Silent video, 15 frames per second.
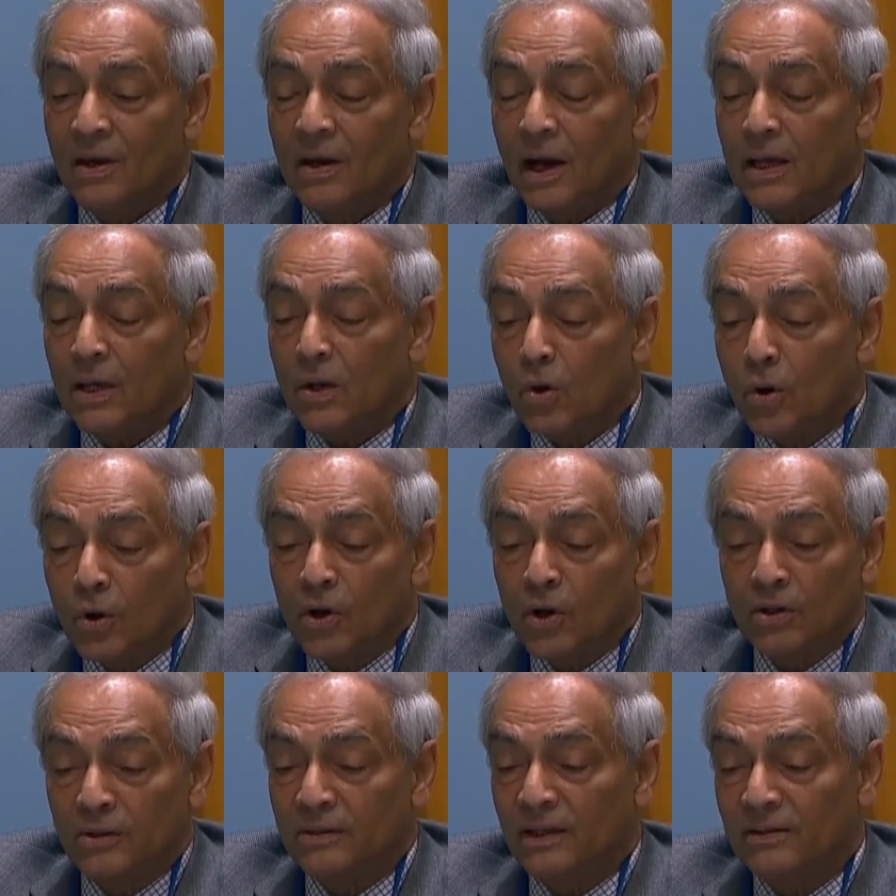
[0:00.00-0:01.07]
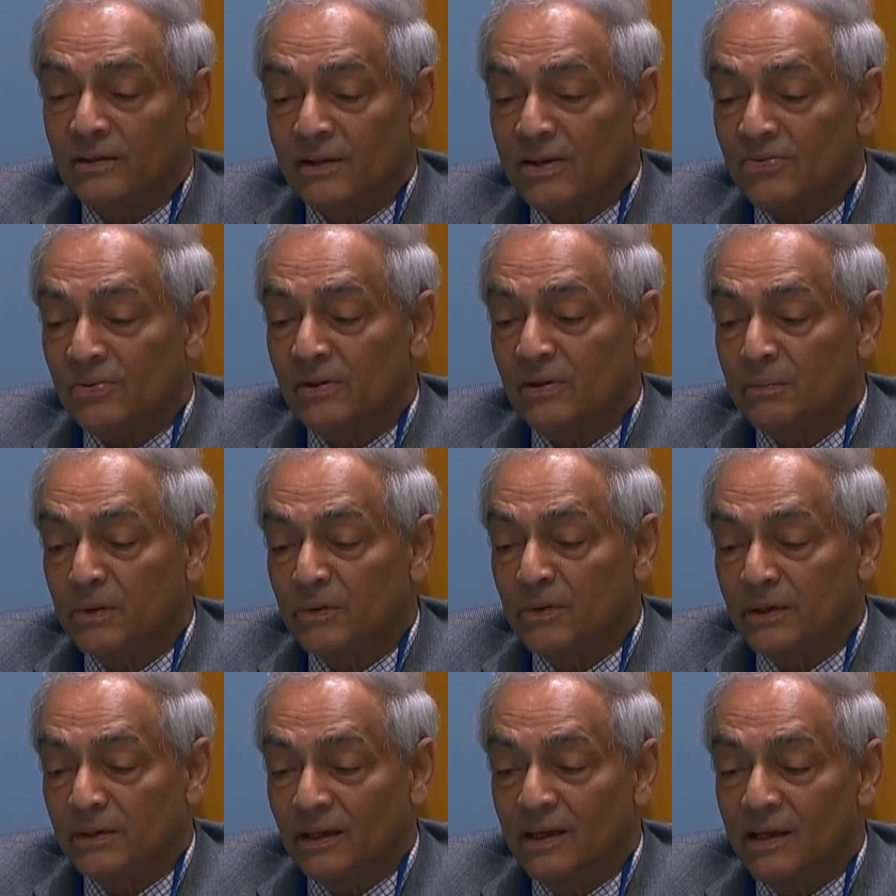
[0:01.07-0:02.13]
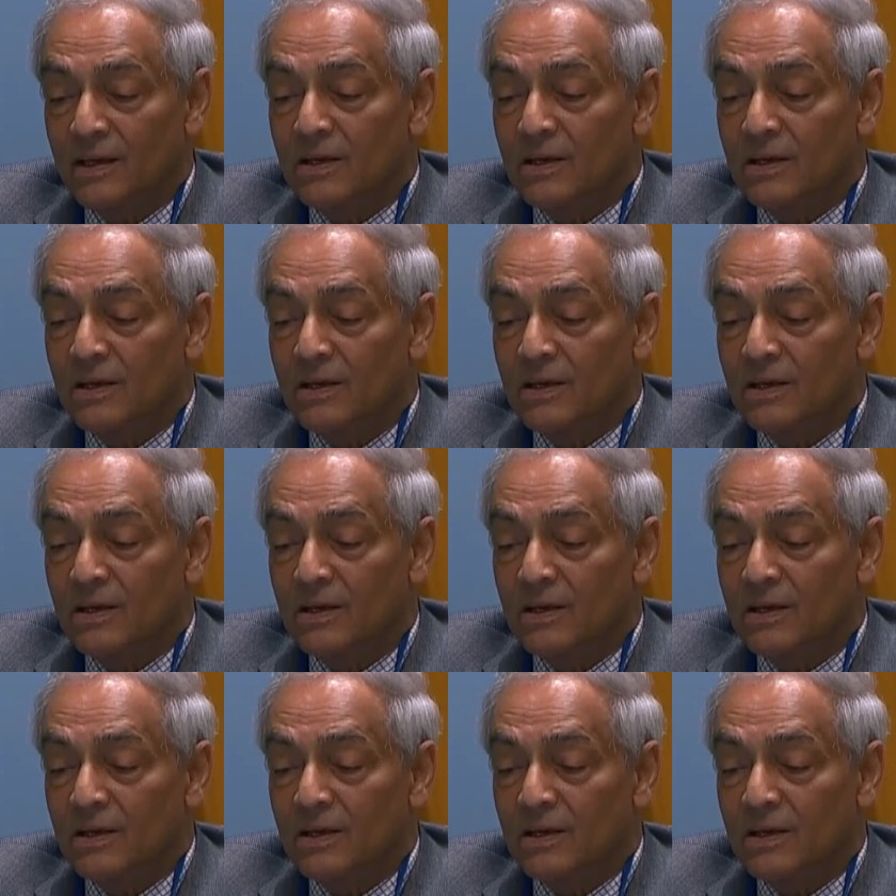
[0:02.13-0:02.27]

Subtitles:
I call on the international community